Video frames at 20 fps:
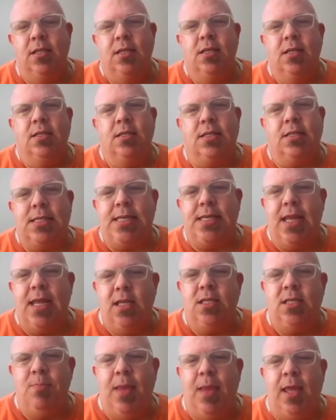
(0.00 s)

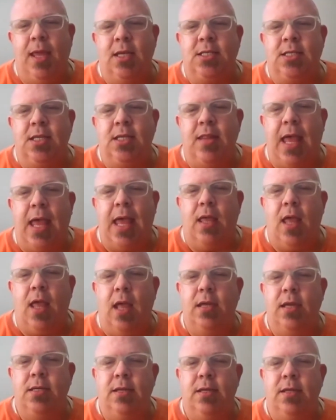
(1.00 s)
stage managing, that
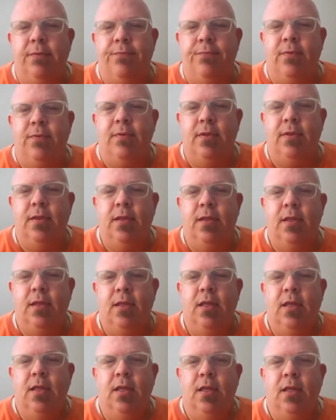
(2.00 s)
kind of
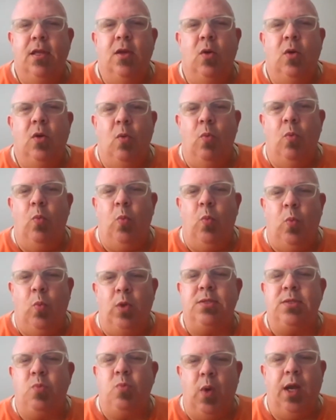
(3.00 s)

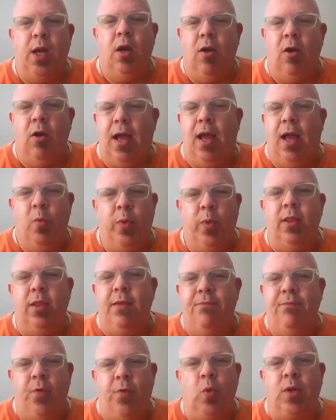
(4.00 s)
was where I really
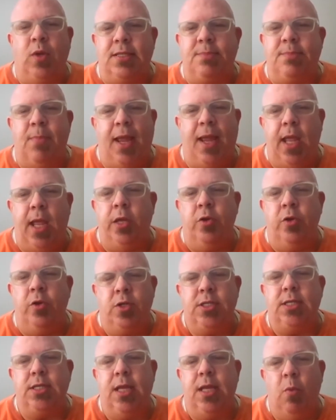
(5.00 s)
focused my
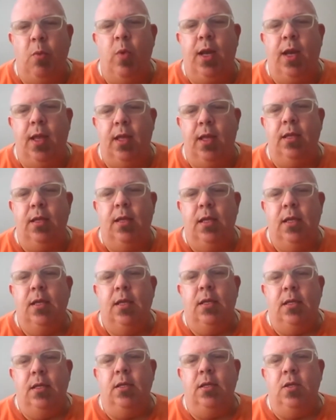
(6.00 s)
energy. And when I
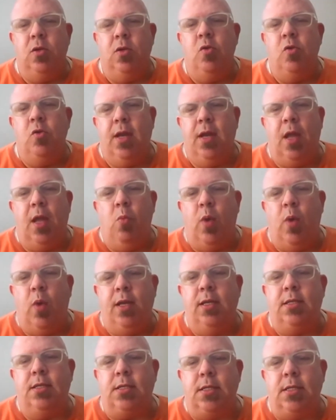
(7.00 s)
knew that I
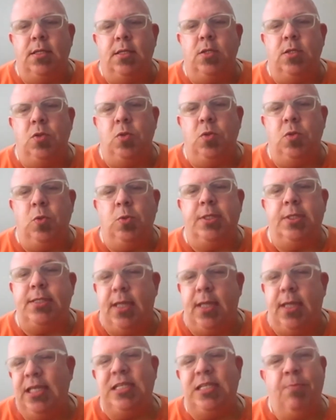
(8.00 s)
wanted to do
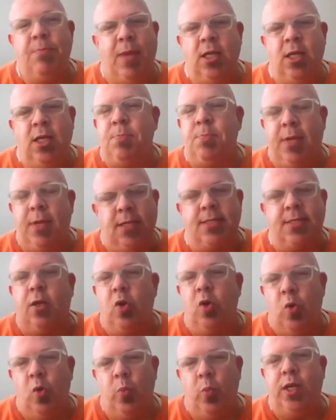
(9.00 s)
stage management as a
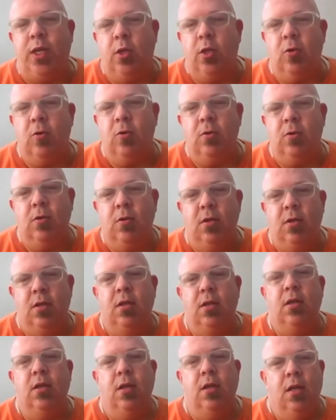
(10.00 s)
career,
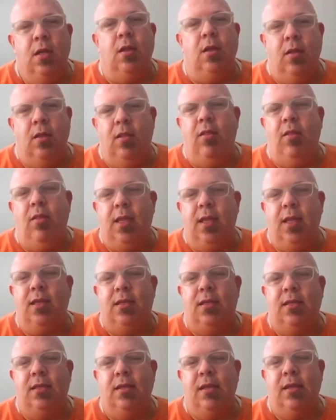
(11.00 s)
like
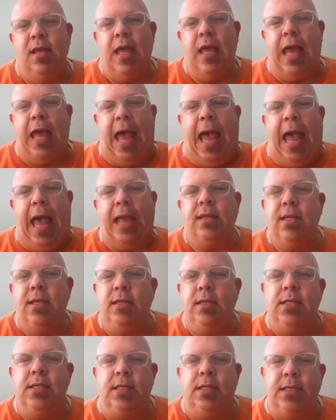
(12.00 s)

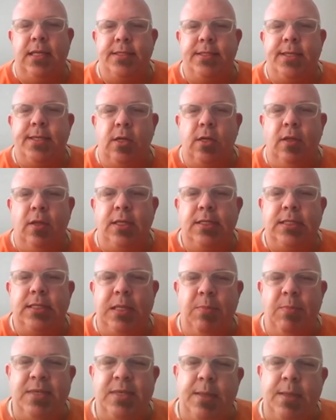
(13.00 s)
acting didn't necessarily seem as